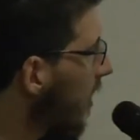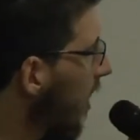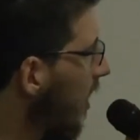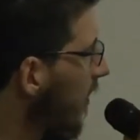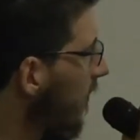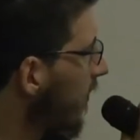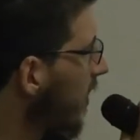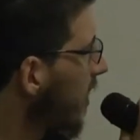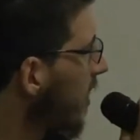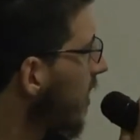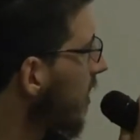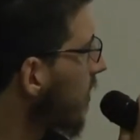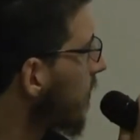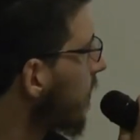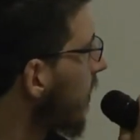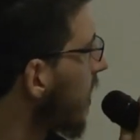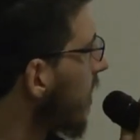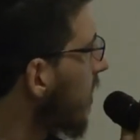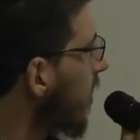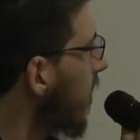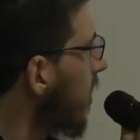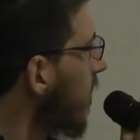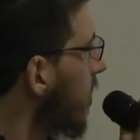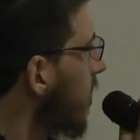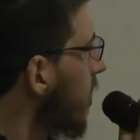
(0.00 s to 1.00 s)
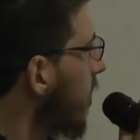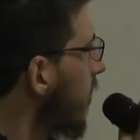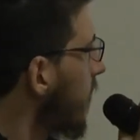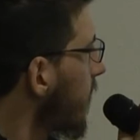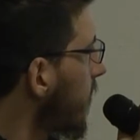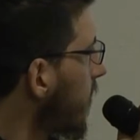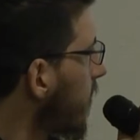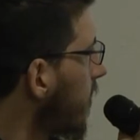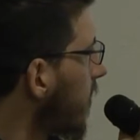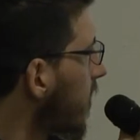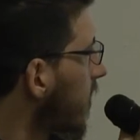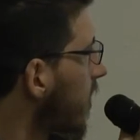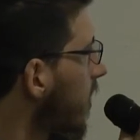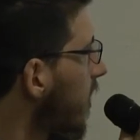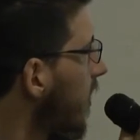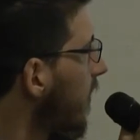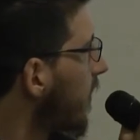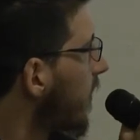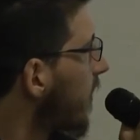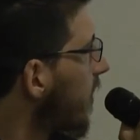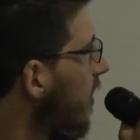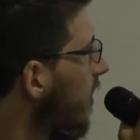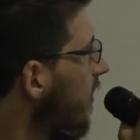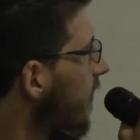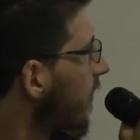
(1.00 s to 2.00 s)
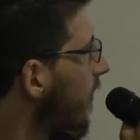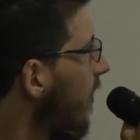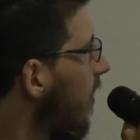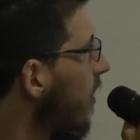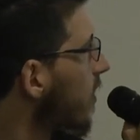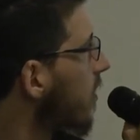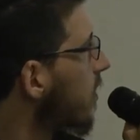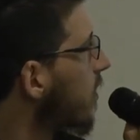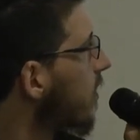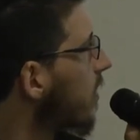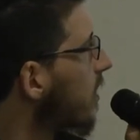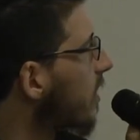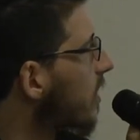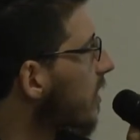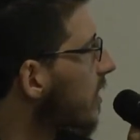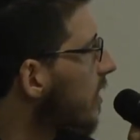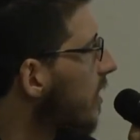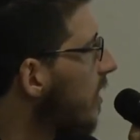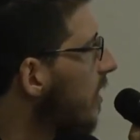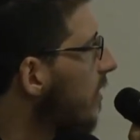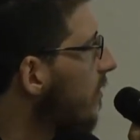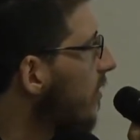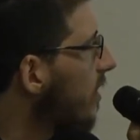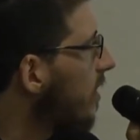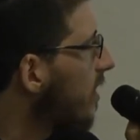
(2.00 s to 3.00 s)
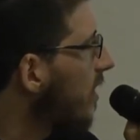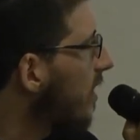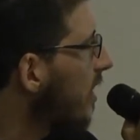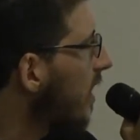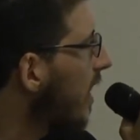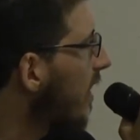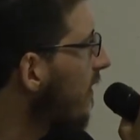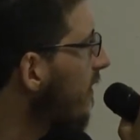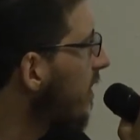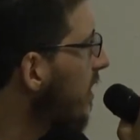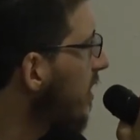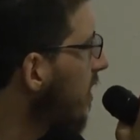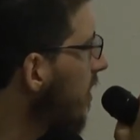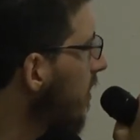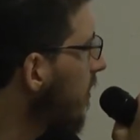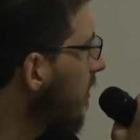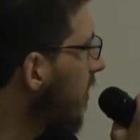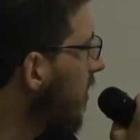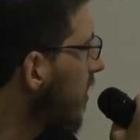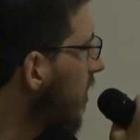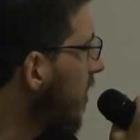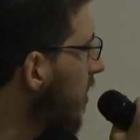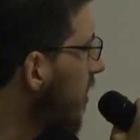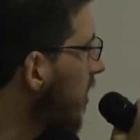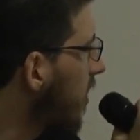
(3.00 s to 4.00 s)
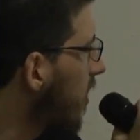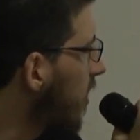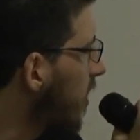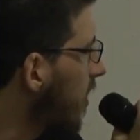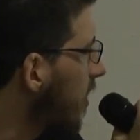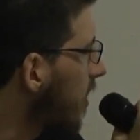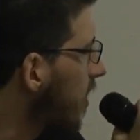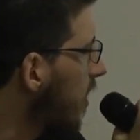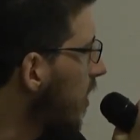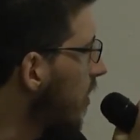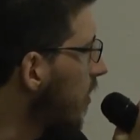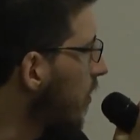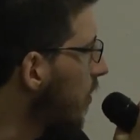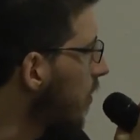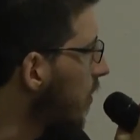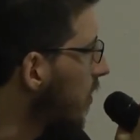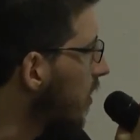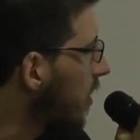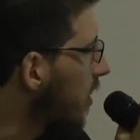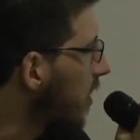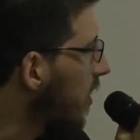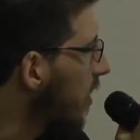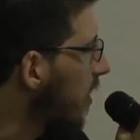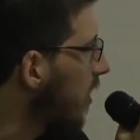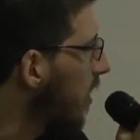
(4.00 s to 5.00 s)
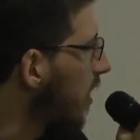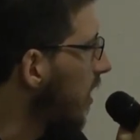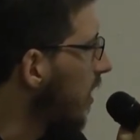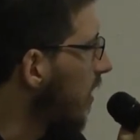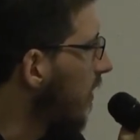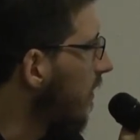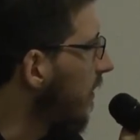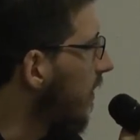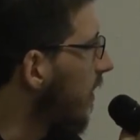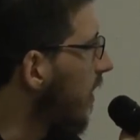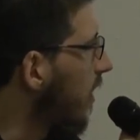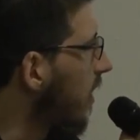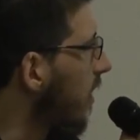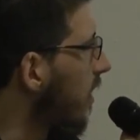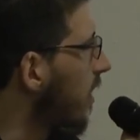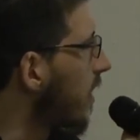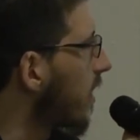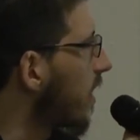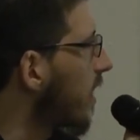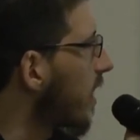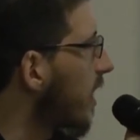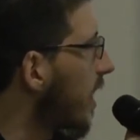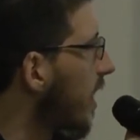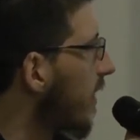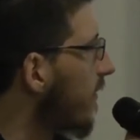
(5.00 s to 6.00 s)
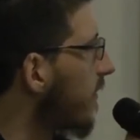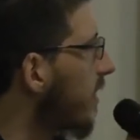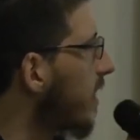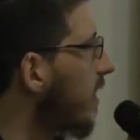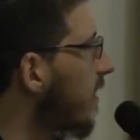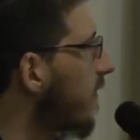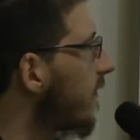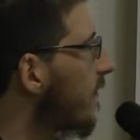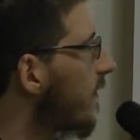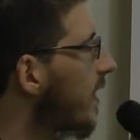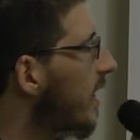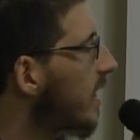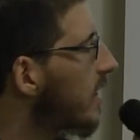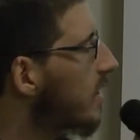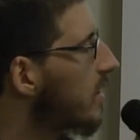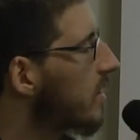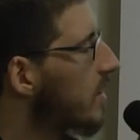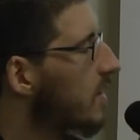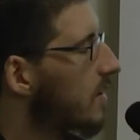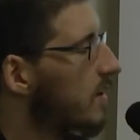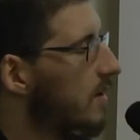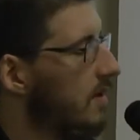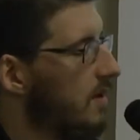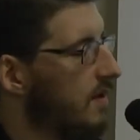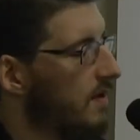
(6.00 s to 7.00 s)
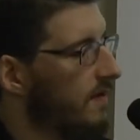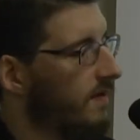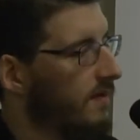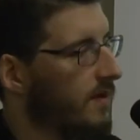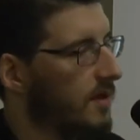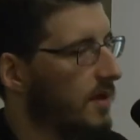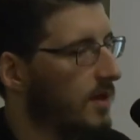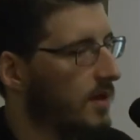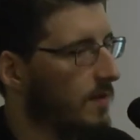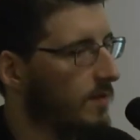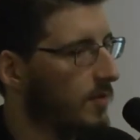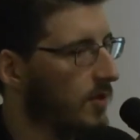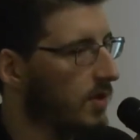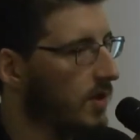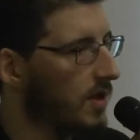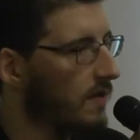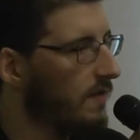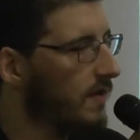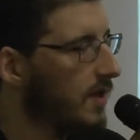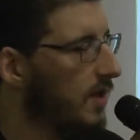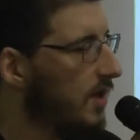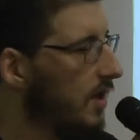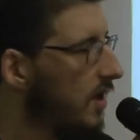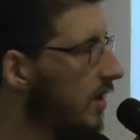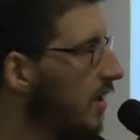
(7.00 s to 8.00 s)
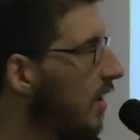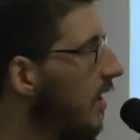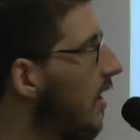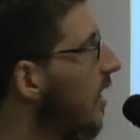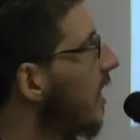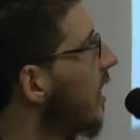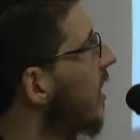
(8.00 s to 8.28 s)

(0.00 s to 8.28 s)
And this is what I show you in the first photo is the Motivity, which is a reduced gravity version of the Motivity.